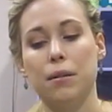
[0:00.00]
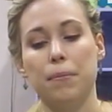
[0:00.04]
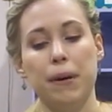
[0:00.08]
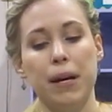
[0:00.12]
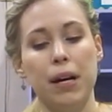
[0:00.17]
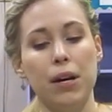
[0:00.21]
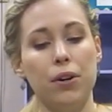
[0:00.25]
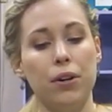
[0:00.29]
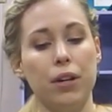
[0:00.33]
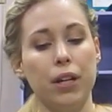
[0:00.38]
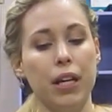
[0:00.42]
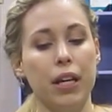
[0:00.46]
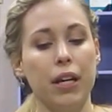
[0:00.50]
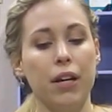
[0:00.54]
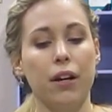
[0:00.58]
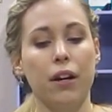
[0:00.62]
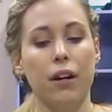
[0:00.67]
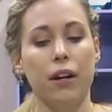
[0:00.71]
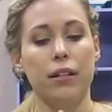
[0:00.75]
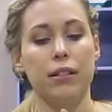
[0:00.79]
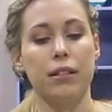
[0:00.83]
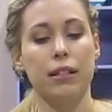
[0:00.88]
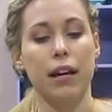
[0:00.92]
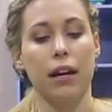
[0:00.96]
the bell
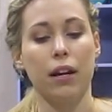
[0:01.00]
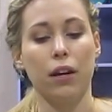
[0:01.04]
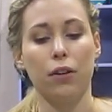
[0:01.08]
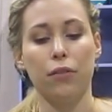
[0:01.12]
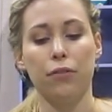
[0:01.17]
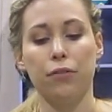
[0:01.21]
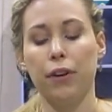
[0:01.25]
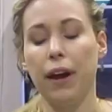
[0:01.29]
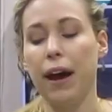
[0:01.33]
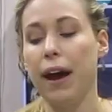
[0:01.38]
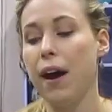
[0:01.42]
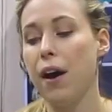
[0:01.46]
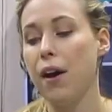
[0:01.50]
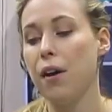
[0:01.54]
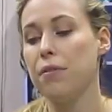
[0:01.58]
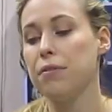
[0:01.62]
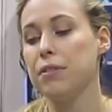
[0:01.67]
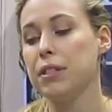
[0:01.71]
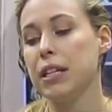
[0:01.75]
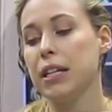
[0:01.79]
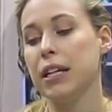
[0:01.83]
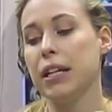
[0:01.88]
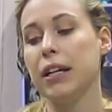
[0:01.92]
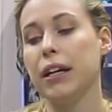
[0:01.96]
here, it's got our
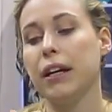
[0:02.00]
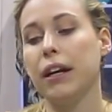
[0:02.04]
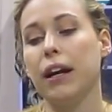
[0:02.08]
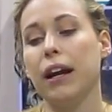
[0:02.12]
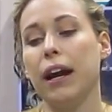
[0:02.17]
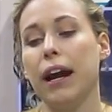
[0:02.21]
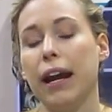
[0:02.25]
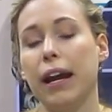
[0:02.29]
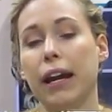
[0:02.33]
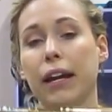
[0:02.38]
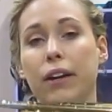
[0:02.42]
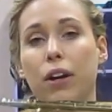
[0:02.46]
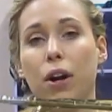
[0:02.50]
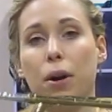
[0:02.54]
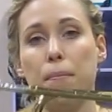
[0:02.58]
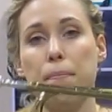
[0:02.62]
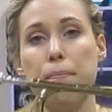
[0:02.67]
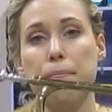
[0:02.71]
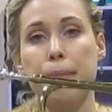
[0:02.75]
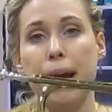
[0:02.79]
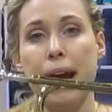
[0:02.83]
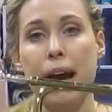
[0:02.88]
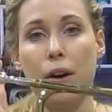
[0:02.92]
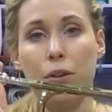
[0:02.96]
valves here, and our
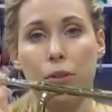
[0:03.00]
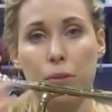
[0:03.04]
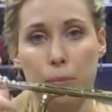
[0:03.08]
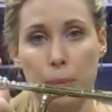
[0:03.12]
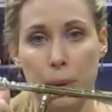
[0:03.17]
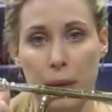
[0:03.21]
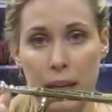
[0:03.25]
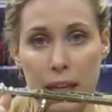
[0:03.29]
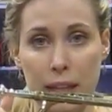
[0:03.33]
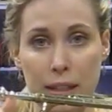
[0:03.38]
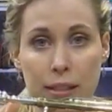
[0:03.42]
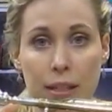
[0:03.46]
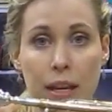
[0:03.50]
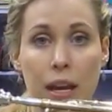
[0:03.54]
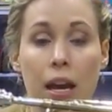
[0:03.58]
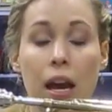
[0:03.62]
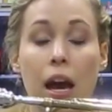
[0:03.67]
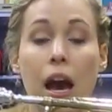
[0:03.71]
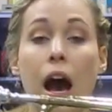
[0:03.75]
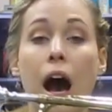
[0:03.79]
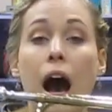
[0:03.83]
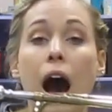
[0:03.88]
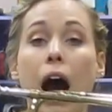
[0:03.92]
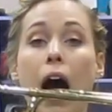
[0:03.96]
mouthpiece.
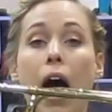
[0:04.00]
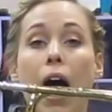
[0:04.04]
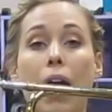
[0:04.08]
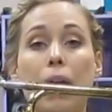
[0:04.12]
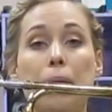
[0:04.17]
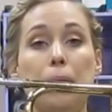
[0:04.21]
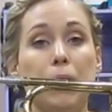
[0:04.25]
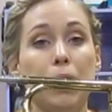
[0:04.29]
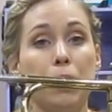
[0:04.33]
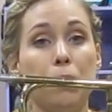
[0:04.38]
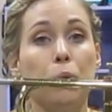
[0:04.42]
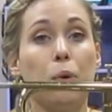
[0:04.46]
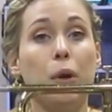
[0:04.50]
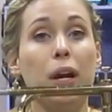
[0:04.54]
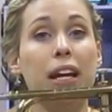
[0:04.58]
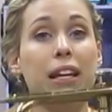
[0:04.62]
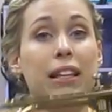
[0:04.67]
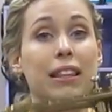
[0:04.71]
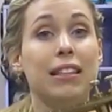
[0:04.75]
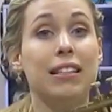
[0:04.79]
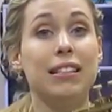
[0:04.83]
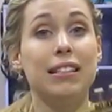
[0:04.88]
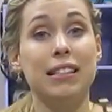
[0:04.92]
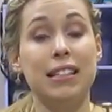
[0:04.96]
I'm going to
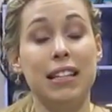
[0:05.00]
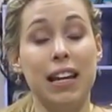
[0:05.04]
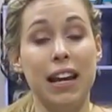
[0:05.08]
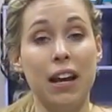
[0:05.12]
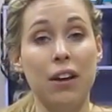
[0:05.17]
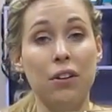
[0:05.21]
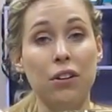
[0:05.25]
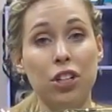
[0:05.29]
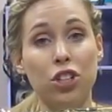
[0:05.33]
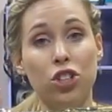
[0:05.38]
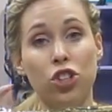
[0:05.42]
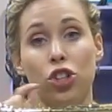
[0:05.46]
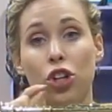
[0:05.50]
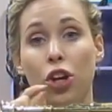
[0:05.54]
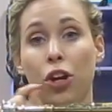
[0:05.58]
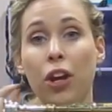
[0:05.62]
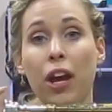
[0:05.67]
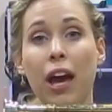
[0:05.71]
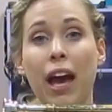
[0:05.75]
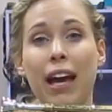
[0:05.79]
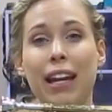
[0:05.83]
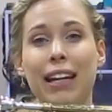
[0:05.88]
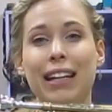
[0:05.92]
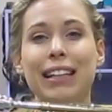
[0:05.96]
break this down and show
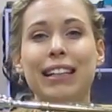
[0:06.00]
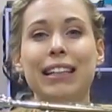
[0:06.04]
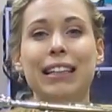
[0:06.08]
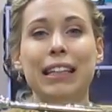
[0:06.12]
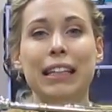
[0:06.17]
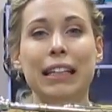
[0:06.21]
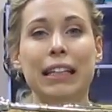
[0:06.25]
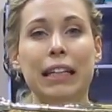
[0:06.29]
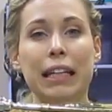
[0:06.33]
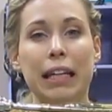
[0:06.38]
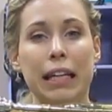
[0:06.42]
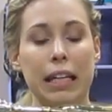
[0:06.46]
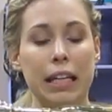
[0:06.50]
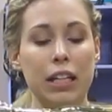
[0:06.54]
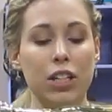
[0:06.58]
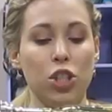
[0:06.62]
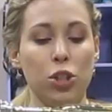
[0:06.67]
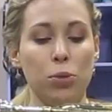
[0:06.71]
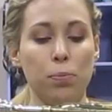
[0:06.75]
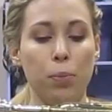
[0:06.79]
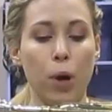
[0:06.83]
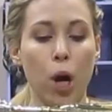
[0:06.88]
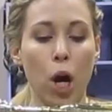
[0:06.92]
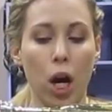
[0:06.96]
you how to clean
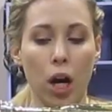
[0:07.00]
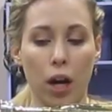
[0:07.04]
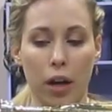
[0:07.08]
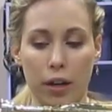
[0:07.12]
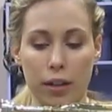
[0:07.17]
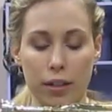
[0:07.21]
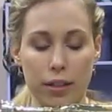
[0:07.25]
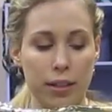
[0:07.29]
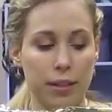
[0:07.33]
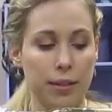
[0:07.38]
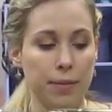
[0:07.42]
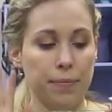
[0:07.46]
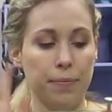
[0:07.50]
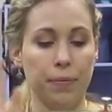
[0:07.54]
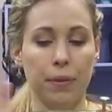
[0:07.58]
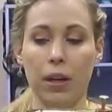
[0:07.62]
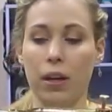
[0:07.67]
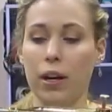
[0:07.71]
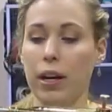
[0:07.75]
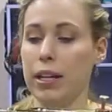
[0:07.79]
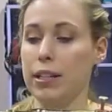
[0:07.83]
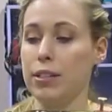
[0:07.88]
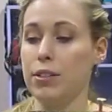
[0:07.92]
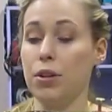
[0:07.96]
each part.
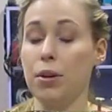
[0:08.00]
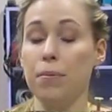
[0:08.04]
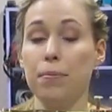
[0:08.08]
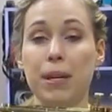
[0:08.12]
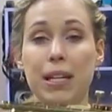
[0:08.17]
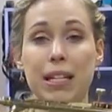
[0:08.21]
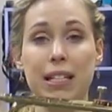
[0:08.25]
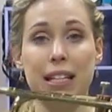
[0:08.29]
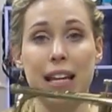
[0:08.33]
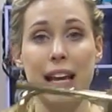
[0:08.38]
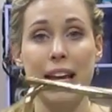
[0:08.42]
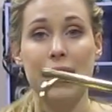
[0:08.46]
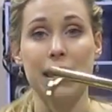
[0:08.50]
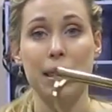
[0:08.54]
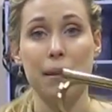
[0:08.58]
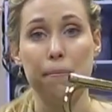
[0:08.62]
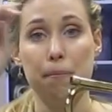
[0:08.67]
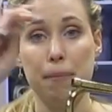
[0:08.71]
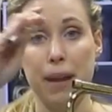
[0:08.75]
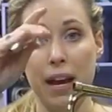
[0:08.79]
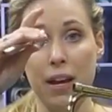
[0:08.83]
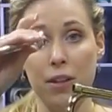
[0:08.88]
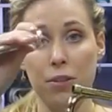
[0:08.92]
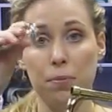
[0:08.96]
Alright, so I'm going to take the
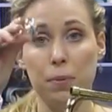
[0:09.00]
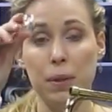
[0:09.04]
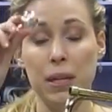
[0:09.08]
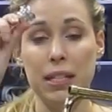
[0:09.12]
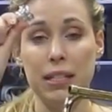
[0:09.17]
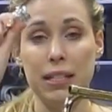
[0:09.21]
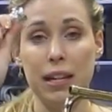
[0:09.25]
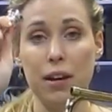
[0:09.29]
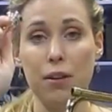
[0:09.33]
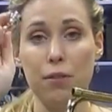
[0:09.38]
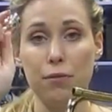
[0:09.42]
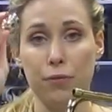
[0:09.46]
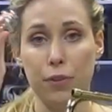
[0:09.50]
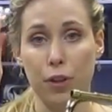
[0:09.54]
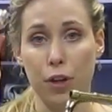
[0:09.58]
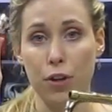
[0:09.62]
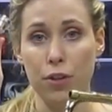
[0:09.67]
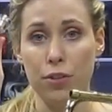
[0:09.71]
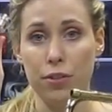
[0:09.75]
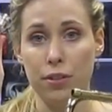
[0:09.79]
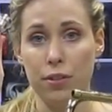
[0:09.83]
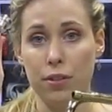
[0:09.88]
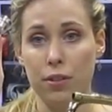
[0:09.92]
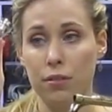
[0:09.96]
mouthpiece out
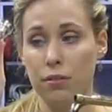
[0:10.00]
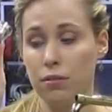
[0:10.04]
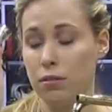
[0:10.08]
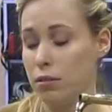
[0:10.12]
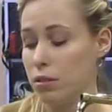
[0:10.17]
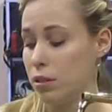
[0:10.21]
first